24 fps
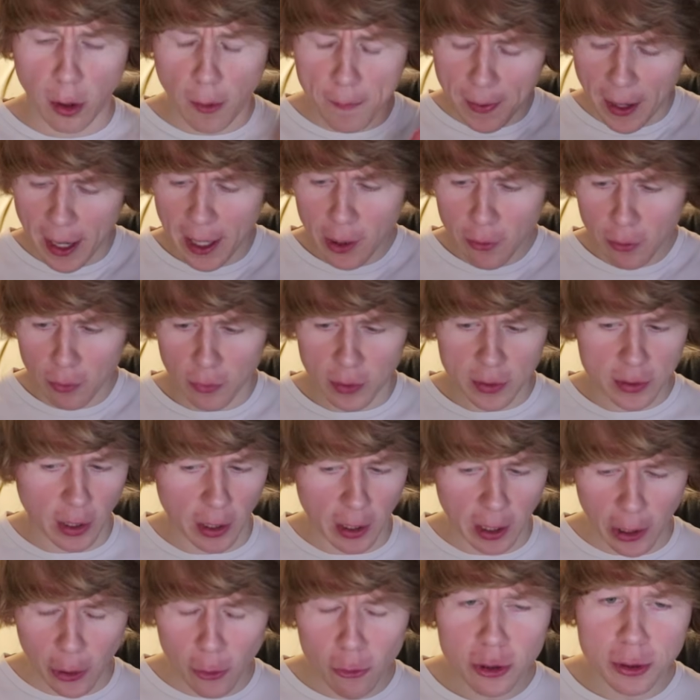Club Penguin was a
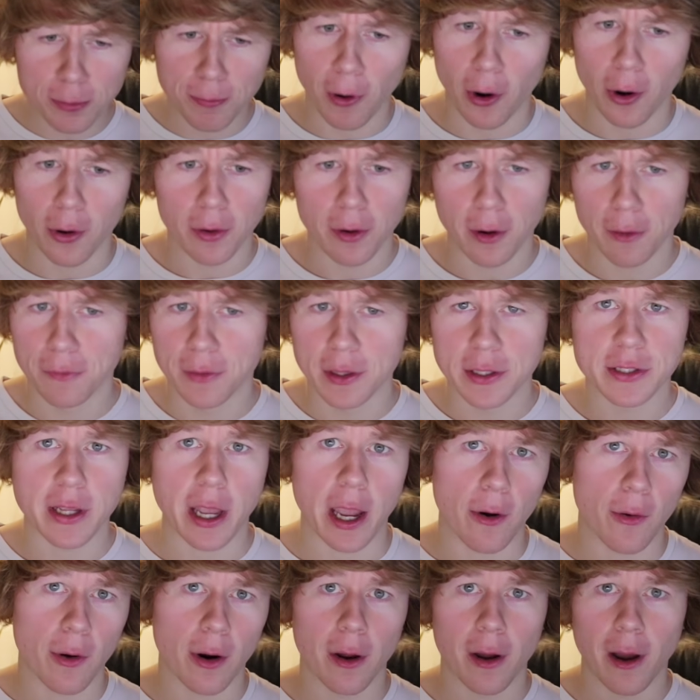huge part of this
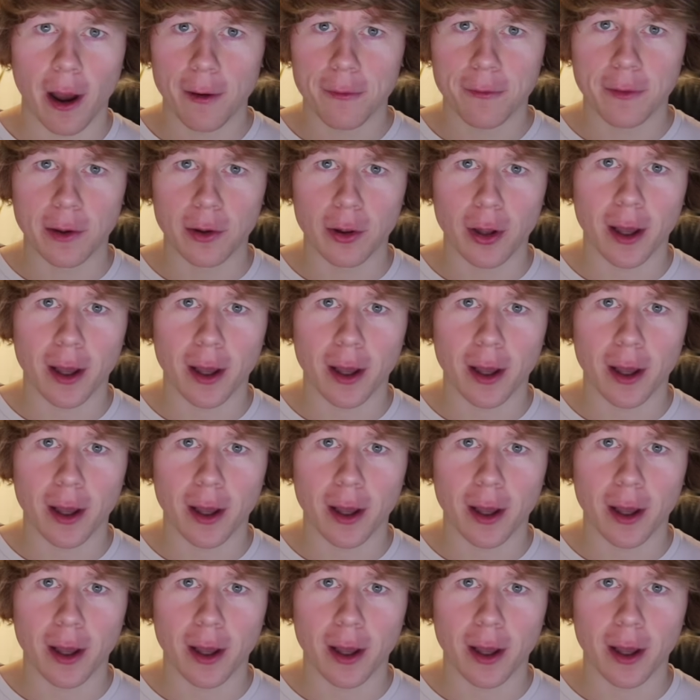era, I feel